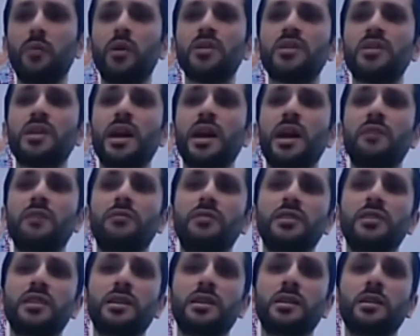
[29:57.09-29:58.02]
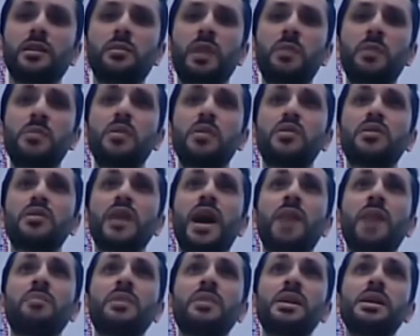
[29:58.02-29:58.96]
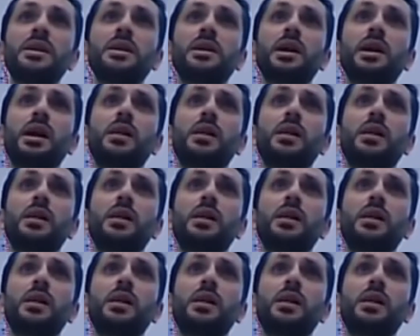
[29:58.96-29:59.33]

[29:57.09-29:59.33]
once every single member is happy,